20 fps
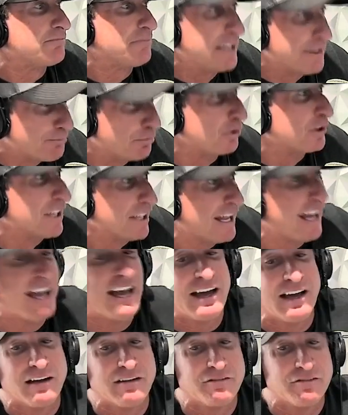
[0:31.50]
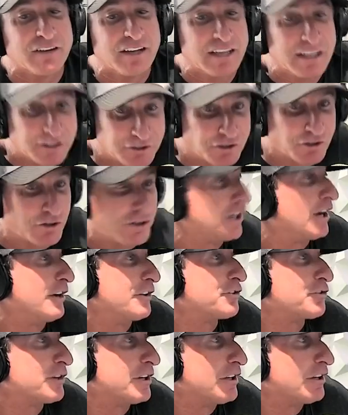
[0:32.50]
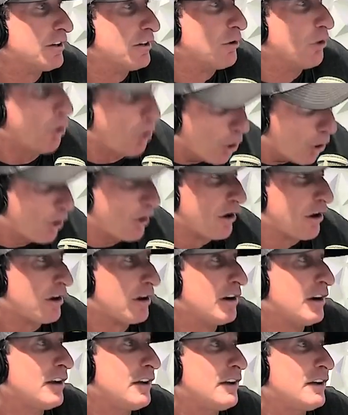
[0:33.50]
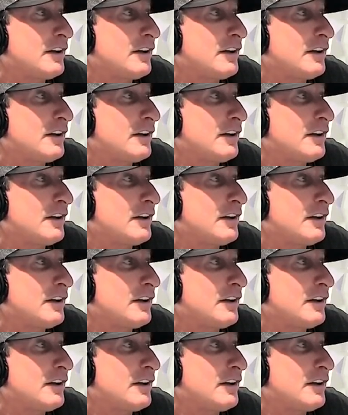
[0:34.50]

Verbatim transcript: people can have in your country, or